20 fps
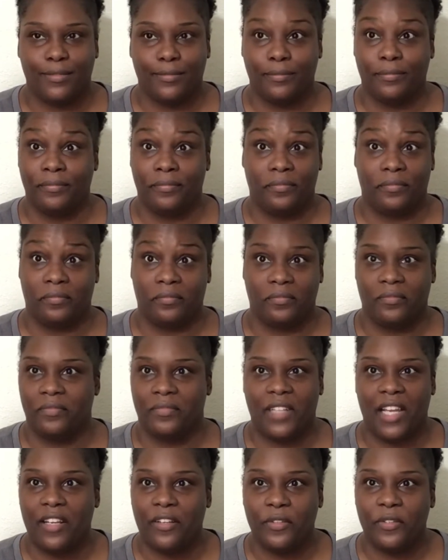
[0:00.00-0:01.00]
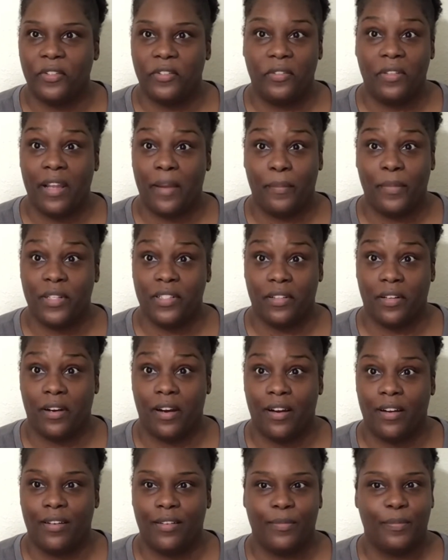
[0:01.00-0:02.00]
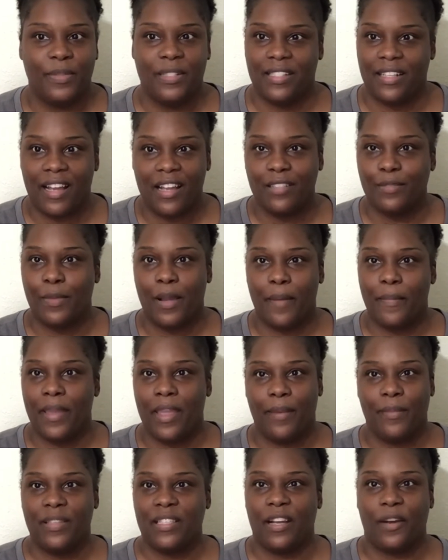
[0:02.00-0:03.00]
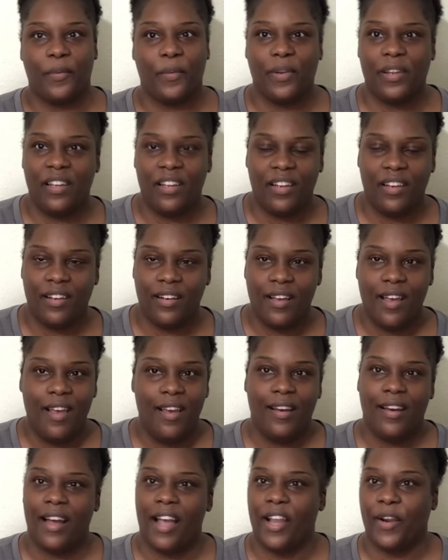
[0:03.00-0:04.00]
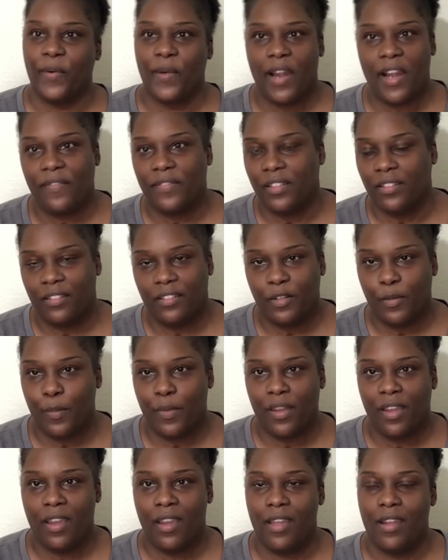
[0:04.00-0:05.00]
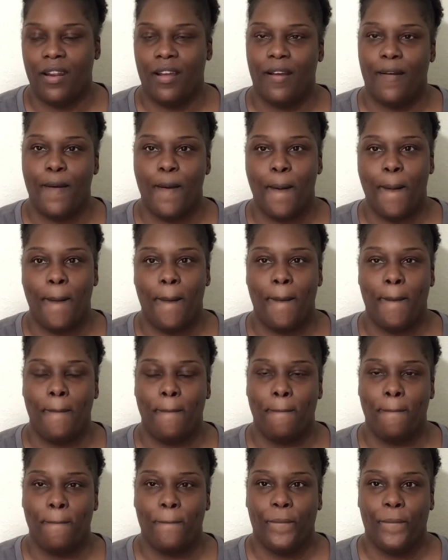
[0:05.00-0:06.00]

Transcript: Mm-mm. I don't do that much at all besides my babies. I read, I craft a little bit, um...